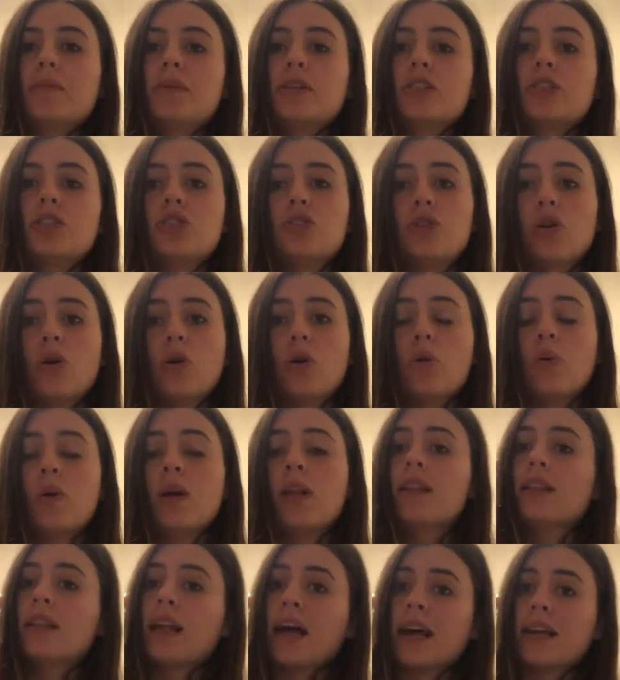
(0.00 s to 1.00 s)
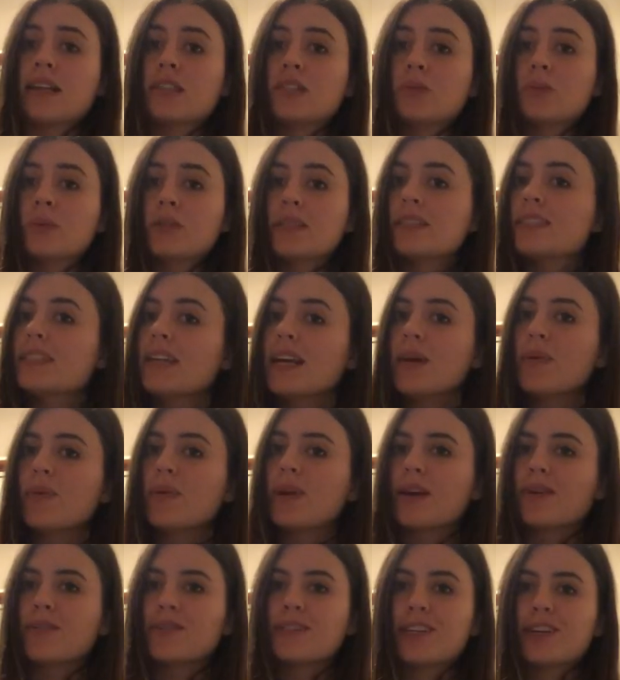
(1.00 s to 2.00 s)
So last Wednesday, when
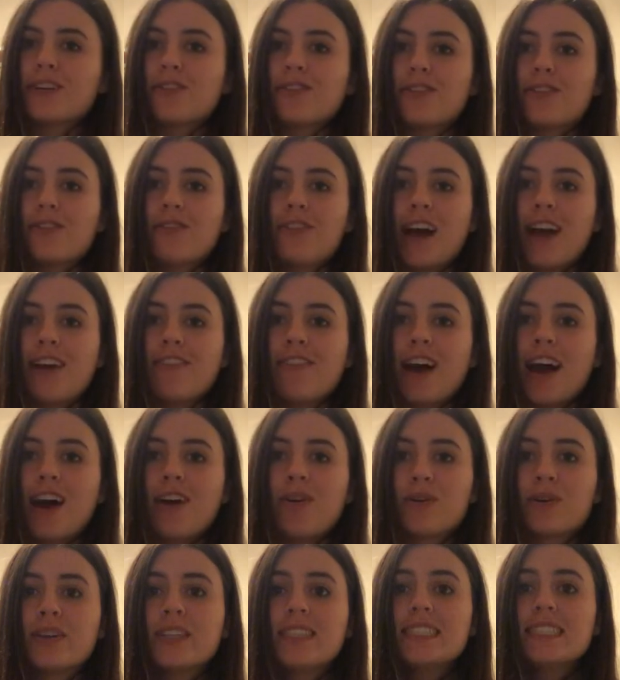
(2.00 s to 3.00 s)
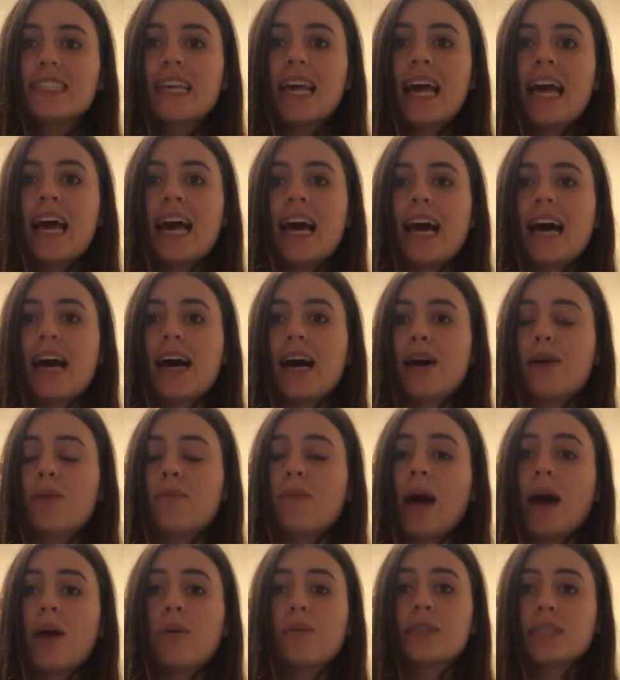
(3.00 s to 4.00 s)
I was there for 5 hours,
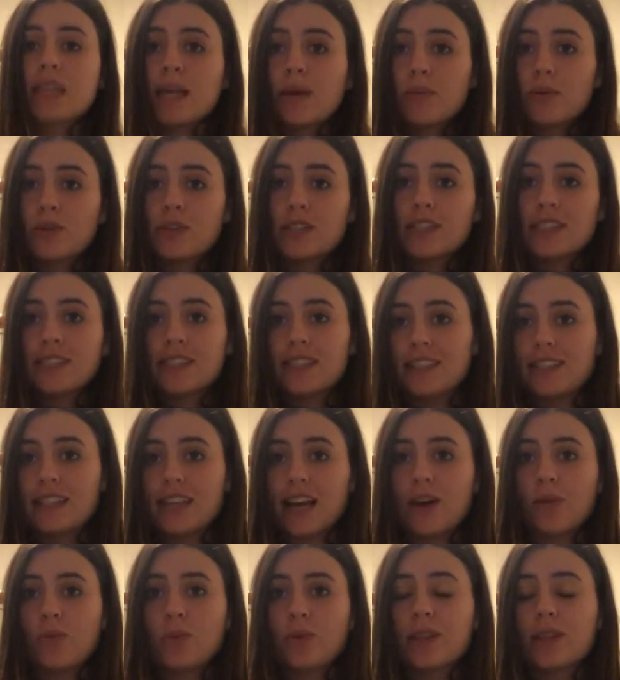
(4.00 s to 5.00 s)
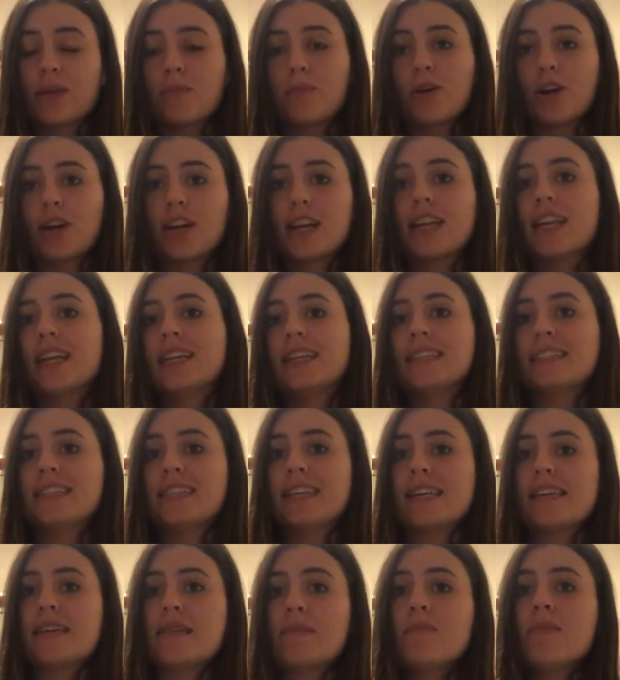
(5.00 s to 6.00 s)
I was able to sit down with the marketing
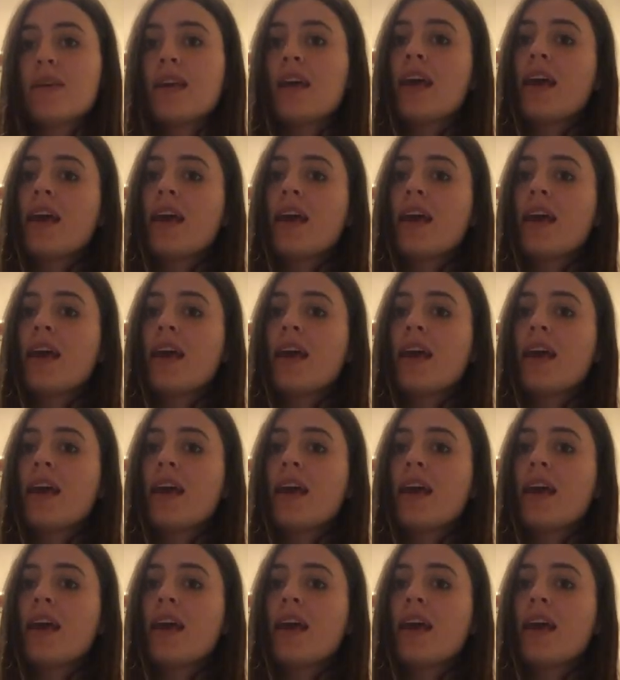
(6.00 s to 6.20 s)
team